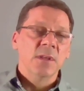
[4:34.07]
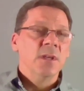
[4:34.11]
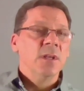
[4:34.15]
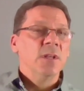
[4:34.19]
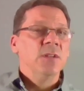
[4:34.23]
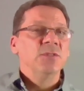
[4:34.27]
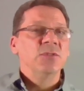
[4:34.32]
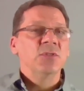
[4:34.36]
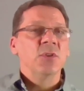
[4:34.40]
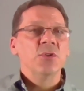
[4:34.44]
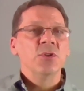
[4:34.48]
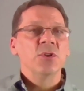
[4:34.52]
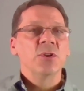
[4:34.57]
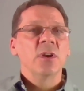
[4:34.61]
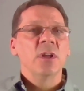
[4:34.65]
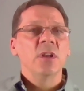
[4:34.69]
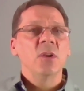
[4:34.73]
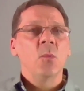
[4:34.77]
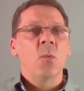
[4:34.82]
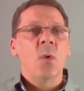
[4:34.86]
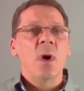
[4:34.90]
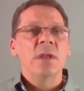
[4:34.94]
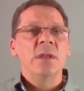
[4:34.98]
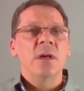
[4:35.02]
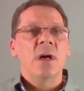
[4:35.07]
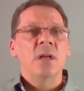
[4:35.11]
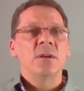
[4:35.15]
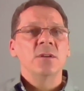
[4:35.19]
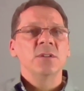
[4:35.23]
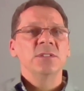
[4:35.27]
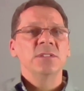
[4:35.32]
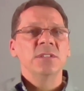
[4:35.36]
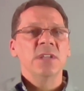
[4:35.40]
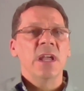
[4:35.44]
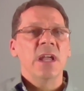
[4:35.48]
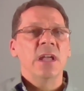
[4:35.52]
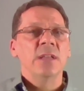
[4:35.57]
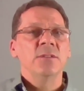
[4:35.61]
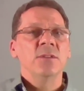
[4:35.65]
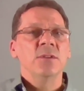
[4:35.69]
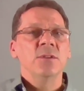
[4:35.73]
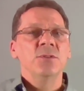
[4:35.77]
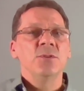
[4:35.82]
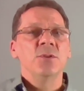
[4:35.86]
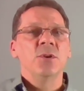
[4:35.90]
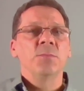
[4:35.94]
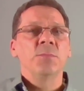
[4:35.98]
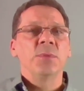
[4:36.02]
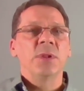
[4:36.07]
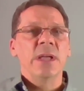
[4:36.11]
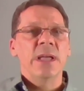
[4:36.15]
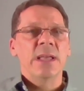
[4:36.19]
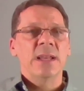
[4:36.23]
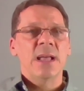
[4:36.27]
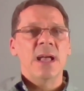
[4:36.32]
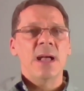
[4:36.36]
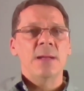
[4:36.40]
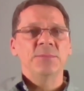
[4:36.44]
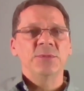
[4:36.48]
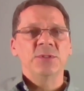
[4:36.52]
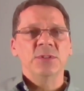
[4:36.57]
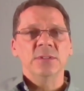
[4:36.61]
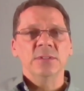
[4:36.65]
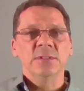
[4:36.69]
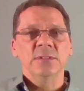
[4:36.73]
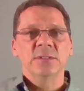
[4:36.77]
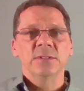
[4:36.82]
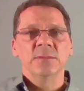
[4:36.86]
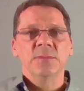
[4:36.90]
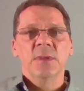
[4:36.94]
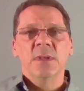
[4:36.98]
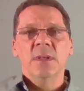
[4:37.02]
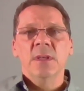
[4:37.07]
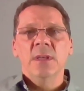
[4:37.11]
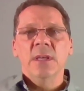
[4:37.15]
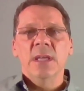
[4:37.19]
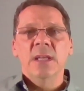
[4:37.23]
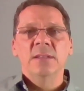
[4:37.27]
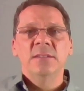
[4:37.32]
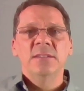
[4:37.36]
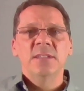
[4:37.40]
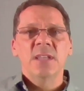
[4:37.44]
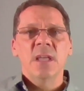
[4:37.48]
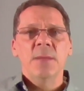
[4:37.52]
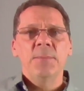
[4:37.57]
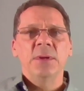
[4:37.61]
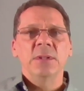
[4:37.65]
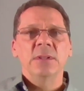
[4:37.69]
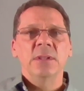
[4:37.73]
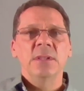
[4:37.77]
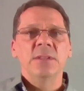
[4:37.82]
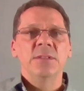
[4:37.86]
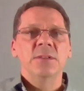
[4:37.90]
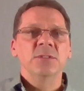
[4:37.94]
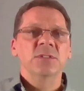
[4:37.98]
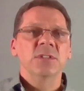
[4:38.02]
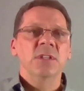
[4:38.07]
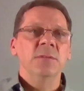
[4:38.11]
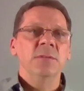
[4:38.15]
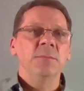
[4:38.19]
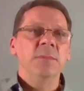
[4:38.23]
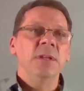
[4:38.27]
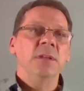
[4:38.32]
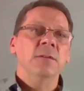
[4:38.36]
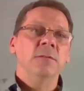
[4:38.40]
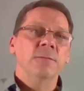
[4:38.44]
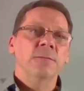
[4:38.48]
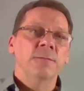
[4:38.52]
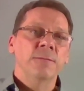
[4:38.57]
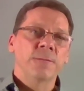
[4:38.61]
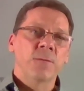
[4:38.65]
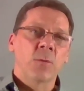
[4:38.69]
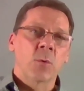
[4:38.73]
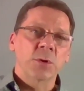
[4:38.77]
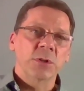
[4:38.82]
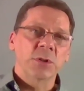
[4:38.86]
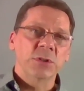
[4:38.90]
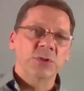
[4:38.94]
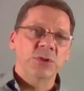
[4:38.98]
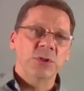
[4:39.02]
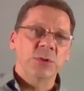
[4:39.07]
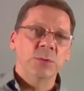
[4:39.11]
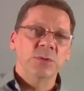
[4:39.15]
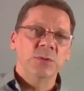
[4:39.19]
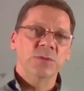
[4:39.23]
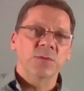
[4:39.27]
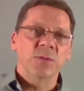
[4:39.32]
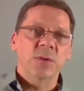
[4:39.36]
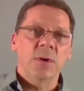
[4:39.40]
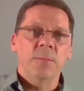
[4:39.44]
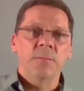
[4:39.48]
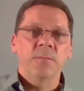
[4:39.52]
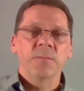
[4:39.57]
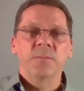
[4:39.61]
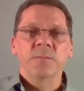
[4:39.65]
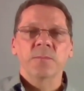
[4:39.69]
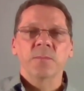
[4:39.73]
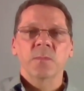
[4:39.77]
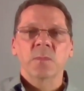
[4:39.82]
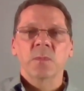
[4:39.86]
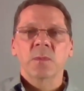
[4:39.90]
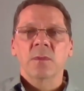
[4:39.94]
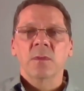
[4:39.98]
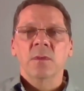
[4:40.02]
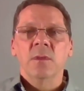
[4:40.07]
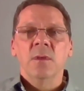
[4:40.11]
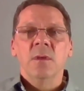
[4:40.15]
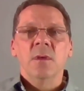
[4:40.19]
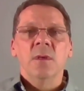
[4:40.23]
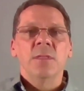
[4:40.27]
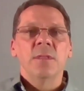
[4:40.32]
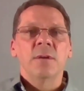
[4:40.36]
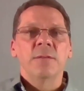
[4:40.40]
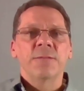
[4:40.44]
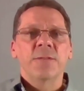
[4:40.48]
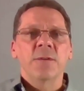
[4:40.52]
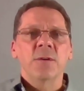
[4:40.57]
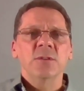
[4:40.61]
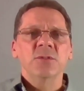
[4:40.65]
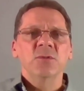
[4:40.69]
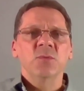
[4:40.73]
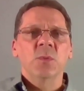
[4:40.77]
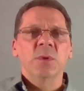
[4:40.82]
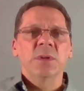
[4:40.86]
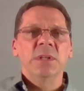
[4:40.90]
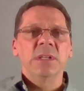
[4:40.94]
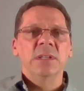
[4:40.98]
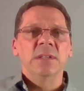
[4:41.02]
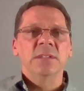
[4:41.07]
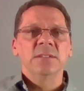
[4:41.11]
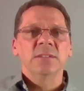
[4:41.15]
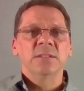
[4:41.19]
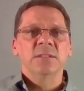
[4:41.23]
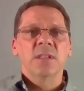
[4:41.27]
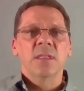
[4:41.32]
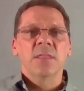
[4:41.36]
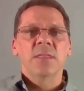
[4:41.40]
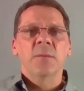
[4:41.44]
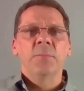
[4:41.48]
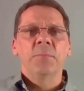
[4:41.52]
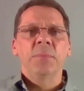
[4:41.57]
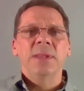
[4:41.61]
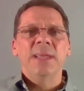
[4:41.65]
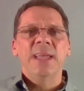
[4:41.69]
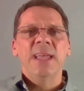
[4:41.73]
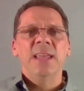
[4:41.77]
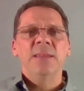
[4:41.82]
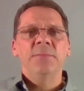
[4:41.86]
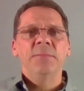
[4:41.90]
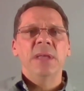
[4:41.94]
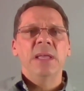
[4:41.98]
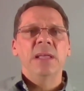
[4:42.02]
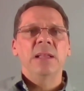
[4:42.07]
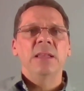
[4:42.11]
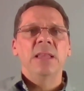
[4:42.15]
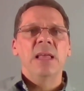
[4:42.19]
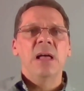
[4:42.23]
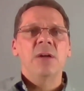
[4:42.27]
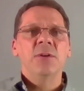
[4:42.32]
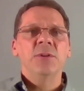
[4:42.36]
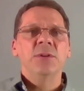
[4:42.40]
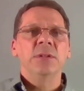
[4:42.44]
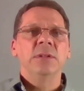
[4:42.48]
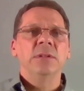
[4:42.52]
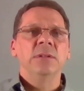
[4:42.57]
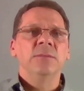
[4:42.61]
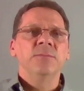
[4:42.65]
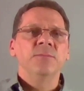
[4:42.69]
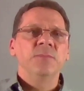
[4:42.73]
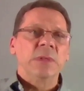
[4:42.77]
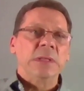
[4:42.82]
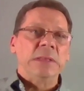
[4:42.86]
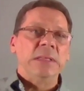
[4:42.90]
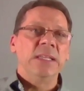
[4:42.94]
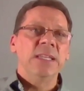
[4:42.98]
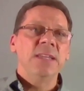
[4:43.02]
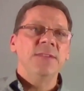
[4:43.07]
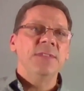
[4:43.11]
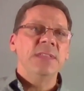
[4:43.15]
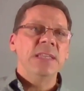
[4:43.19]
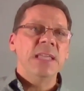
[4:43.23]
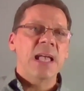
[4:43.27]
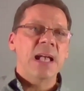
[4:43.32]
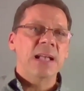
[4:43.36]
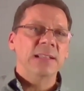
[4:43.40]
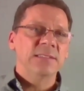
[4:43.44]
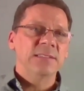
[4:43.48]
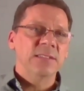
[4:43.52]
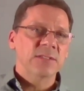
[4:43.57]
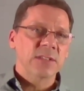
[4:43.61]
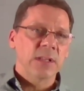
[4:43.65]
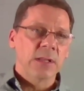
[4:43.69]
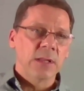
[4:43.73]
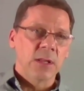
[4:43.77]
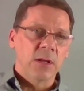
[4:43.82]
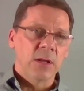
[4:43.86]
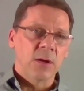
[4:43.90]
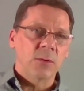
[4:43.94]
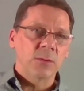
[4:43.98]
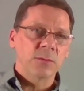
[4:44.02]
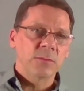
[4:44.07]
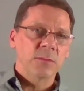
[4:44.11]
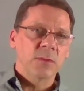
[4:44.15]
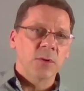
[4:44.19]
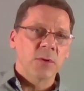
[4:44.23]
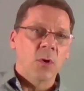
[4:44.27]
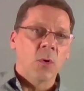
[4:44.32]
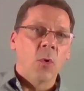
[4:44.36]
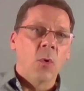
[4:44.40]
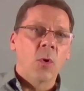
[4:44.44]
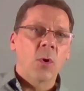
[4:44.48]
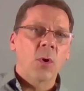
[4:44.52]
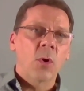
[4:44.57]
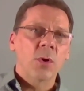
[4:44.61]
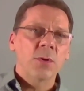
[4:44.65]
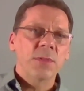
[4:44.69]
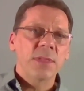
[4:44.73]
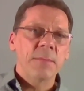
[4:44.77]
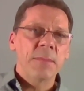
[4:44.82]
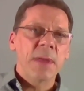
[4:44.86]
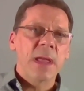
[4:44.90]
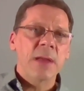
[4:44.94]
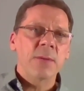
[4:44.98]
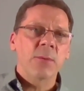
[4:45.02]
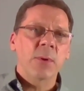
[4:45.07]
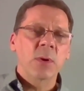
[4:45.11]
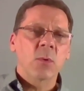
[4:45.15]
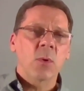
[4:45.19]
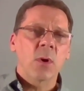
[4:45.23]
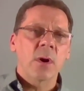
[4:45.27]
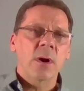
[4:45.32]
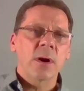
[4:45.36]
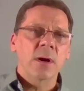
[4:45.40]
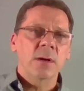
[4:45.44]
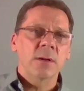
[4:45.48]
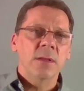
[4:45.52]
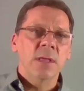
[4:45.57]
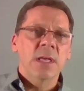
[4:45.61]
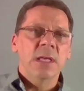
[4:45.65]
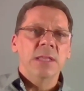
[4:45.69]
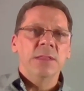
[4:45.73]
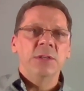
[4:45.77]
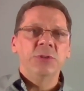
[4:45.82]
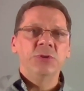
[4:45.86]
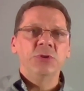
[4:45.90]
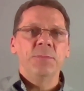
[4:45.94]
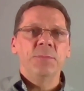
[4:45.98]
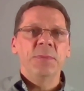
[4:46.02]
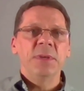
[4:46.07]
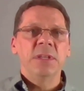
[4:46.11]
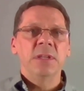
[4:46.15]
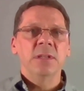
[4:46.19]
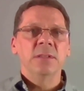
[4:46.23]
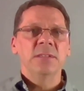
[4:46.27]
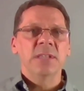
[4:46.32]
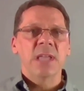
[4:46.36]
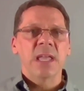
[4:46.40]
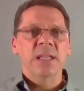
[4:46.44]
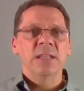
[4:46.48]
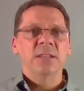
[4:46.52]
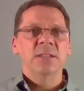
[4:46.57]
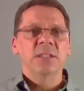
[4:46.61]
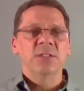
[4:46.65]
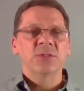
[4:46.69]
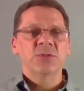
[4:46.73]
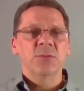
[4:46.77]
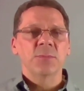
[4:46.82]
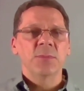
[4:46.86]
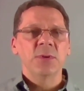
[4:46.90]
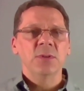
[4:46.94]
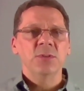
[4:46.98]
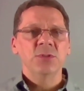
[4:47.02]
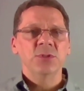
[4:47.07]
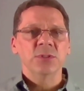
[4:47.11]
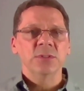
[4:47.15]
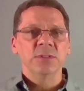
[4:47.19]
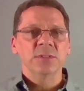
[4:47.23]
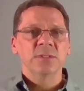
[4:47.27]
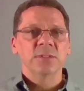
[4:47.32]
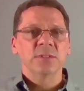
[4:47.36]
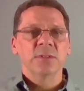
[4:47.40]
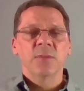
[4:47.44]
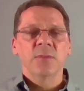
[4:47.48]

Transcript: So you're going to want to understand your plan options. And typically there's going to be 4 to choose from. The first one is the plan may allow you to leave the assets alone, or they may require that you begin taking distributions